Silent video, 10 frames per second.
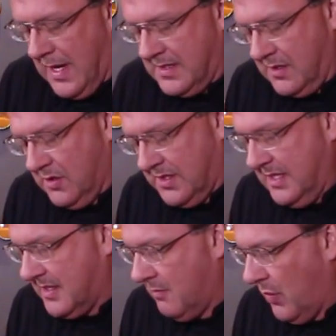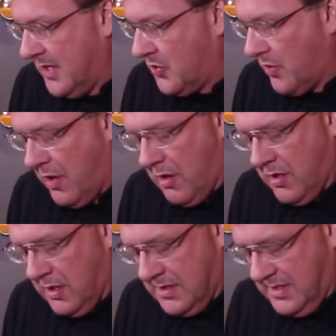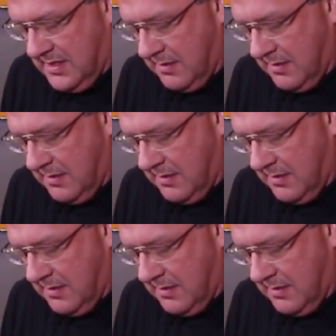rice. And you'll see some moisture here. You're going to see